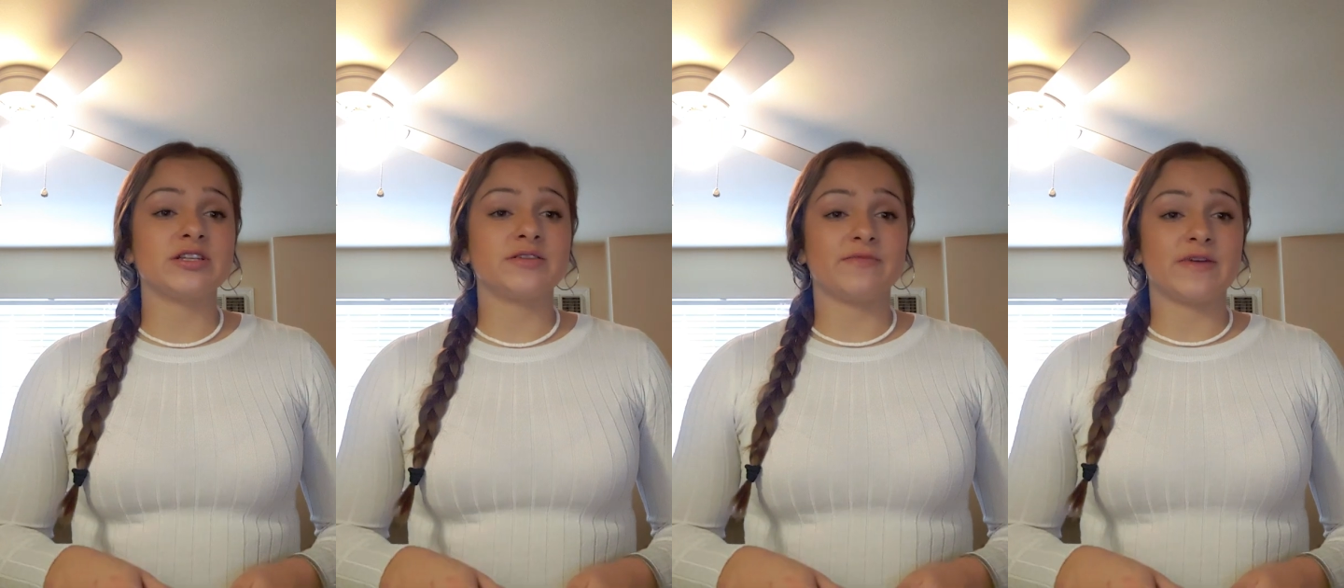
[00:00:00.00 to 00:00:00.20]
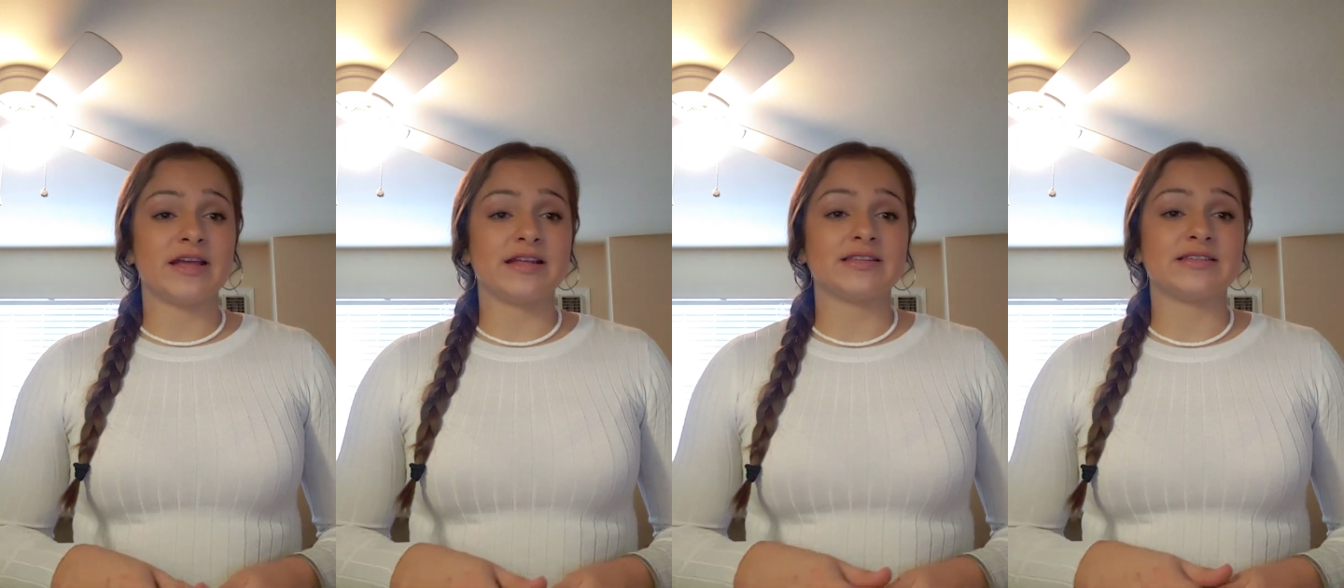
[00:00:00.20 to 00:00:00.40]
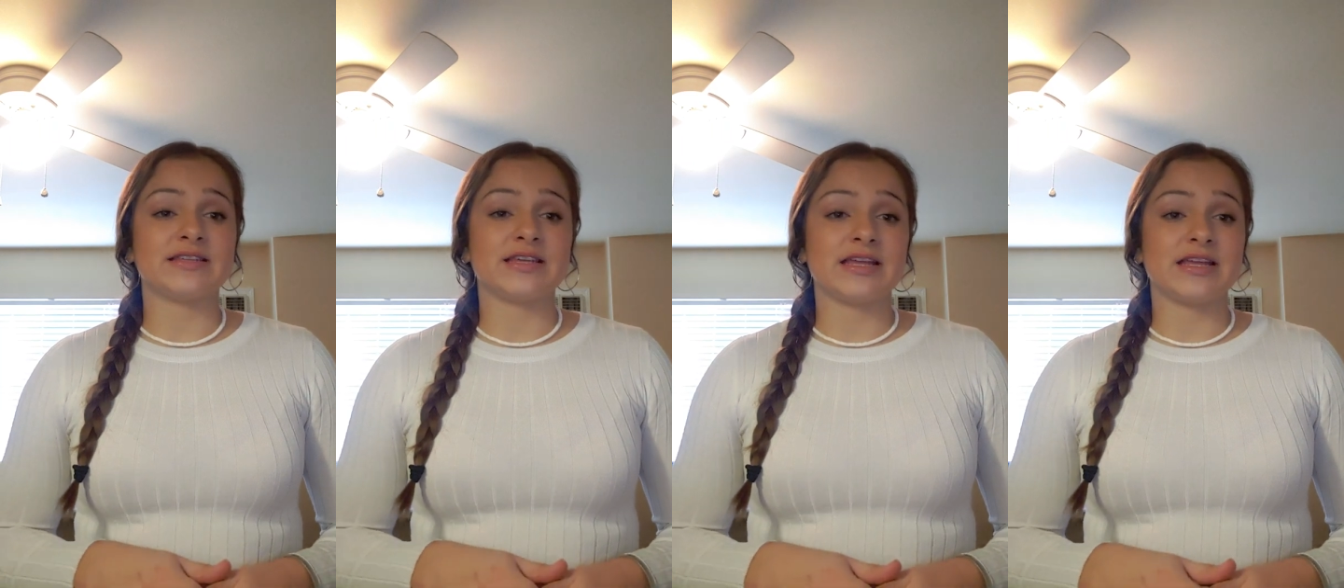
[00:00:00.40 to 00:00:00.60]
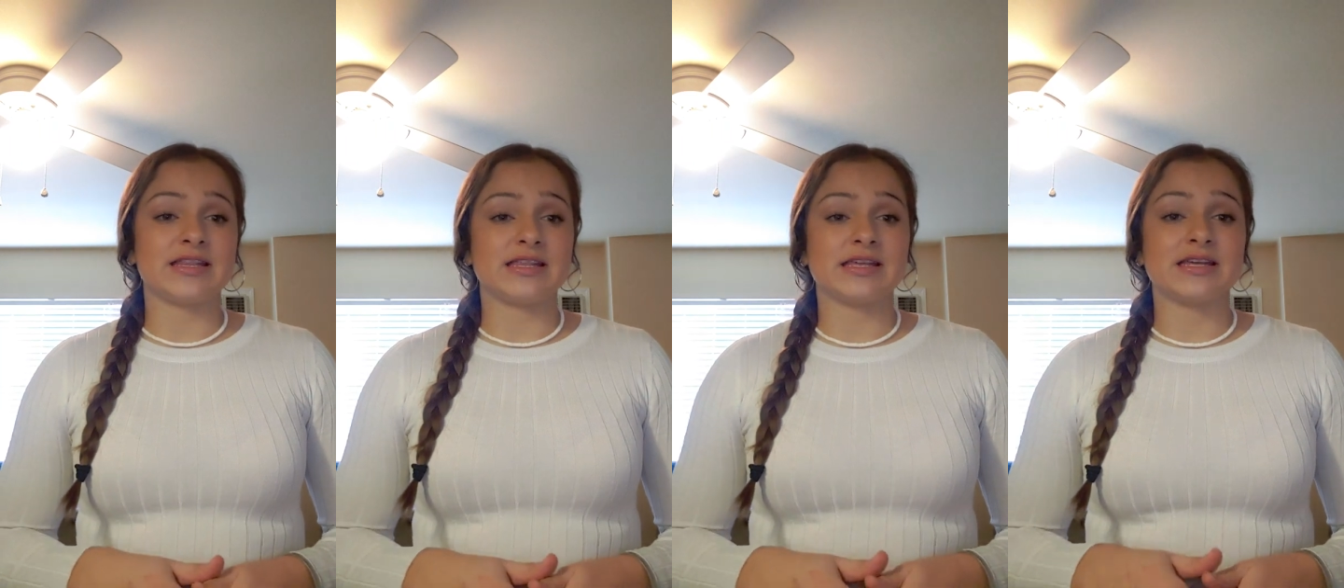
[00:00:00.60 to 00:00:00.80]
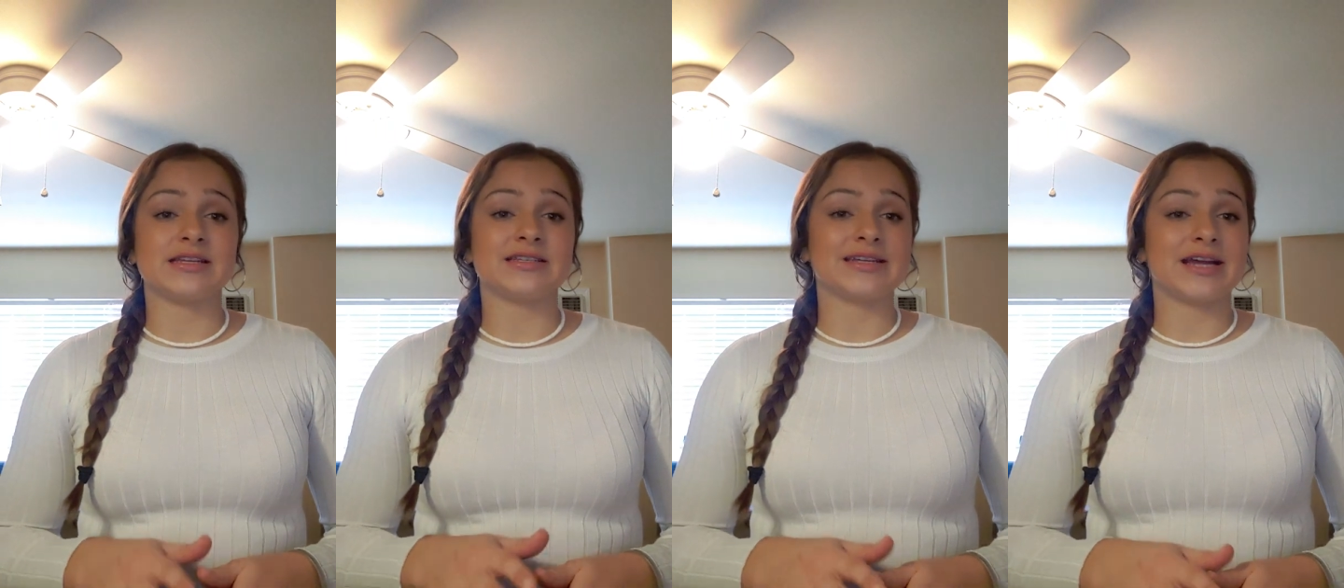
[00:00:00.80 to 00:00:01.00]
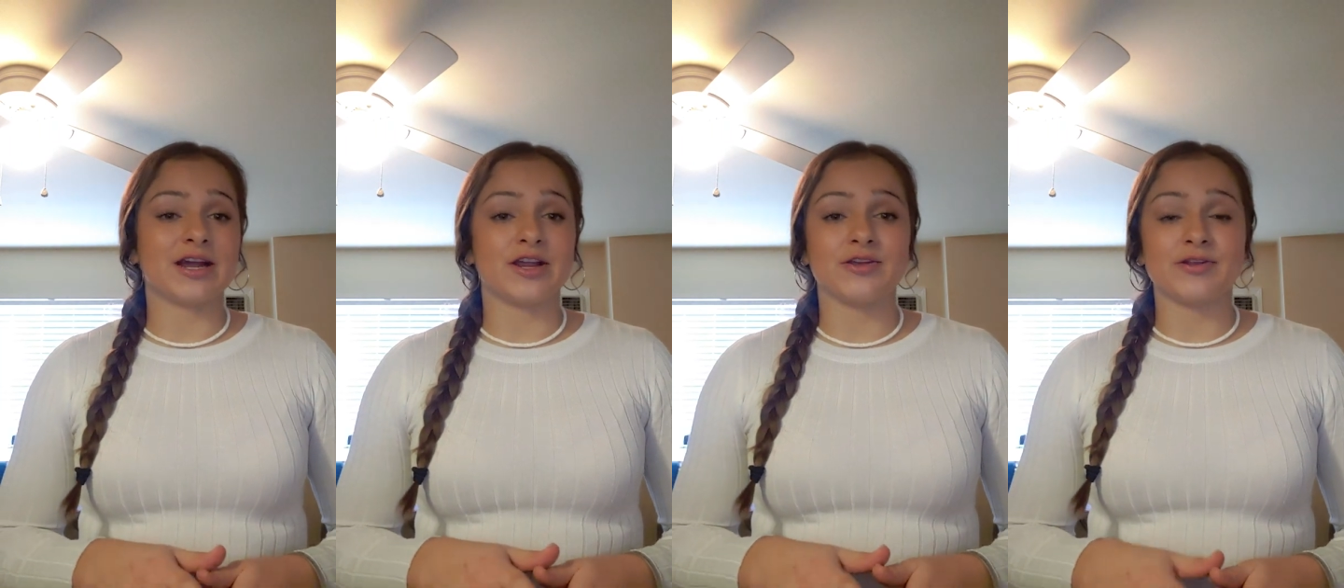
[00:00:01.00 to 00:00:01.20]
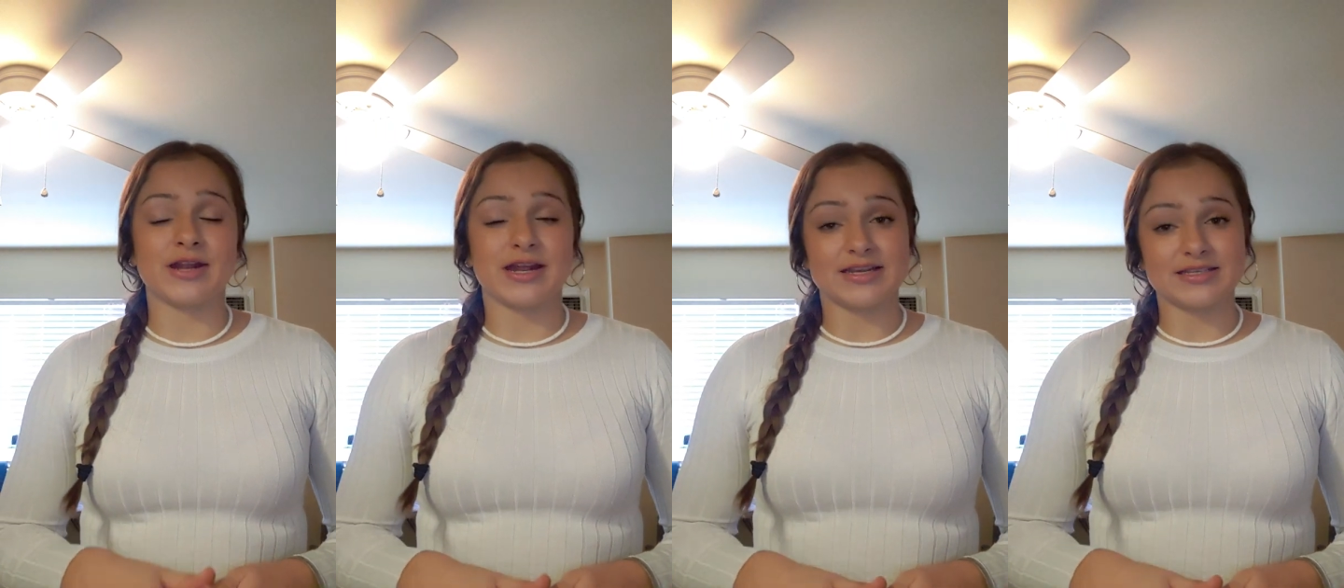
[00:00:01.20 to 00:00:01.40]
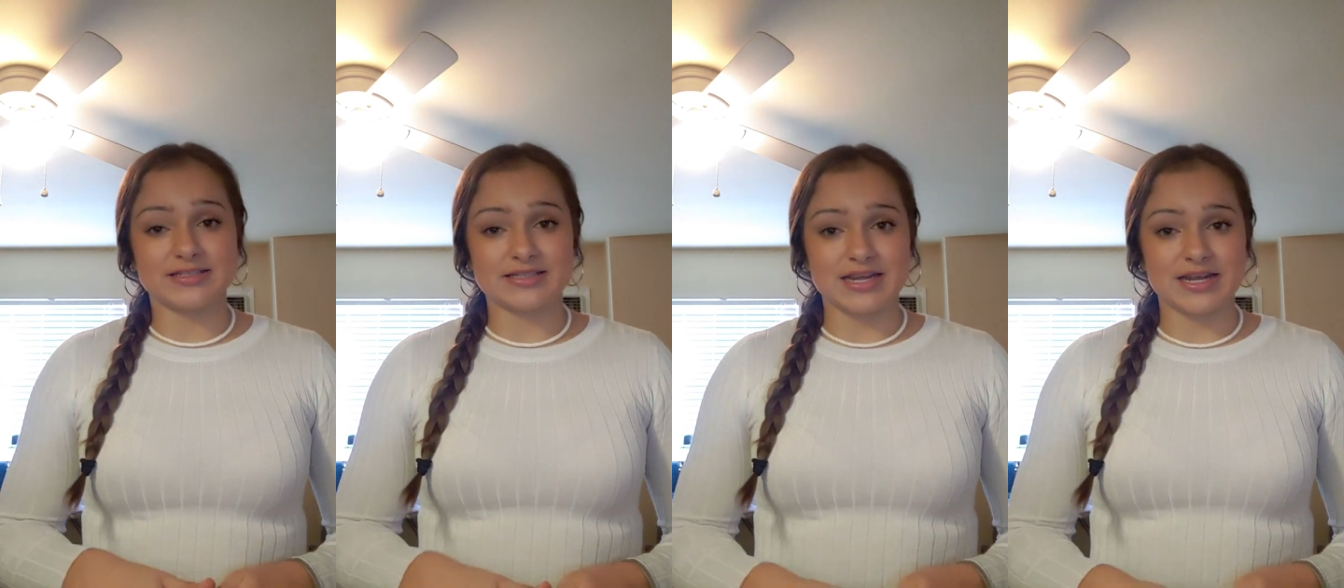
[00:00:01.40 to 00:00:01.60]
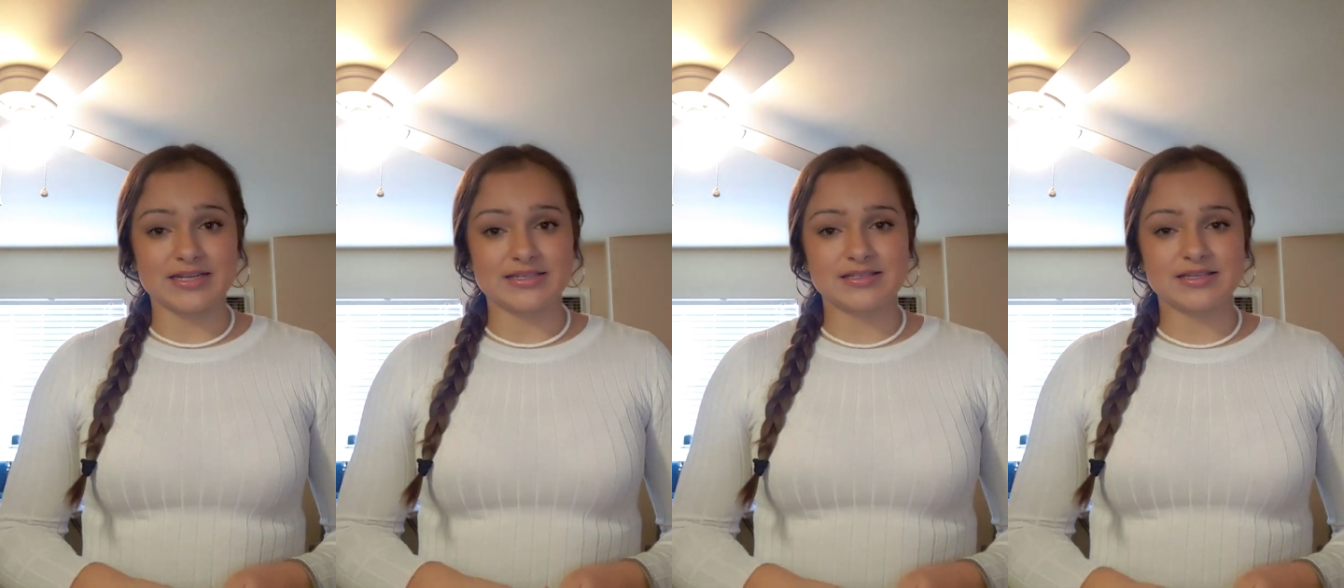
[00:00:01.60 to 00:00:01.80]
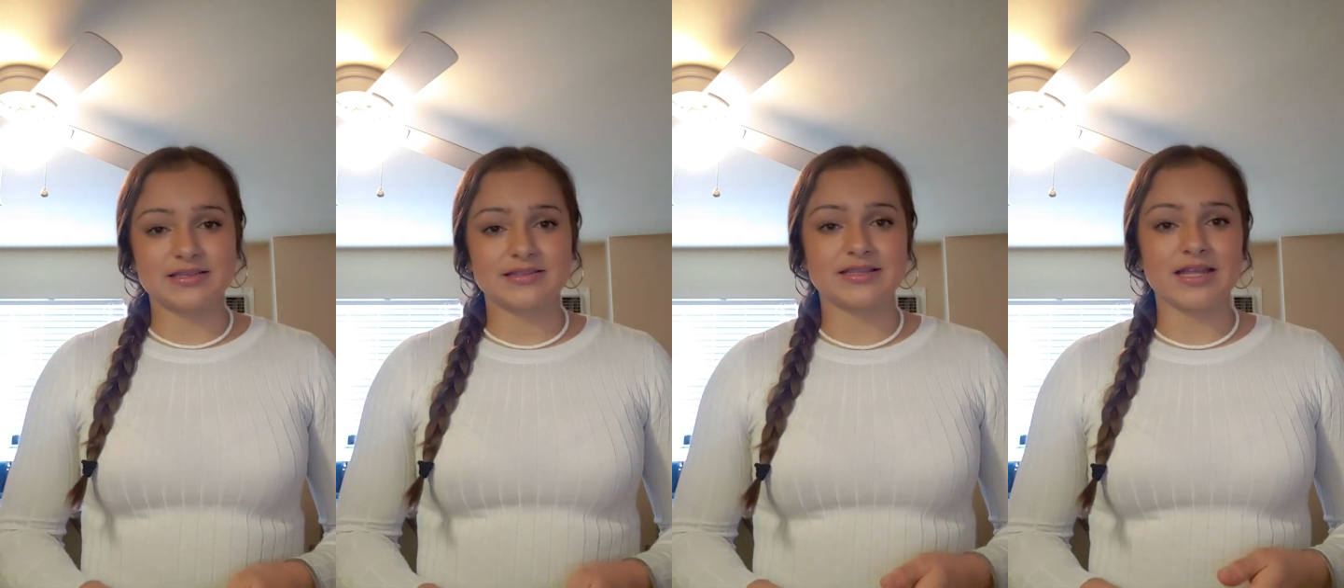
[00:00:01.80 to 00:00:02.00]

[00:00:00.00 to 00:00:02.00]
events in the entire United States.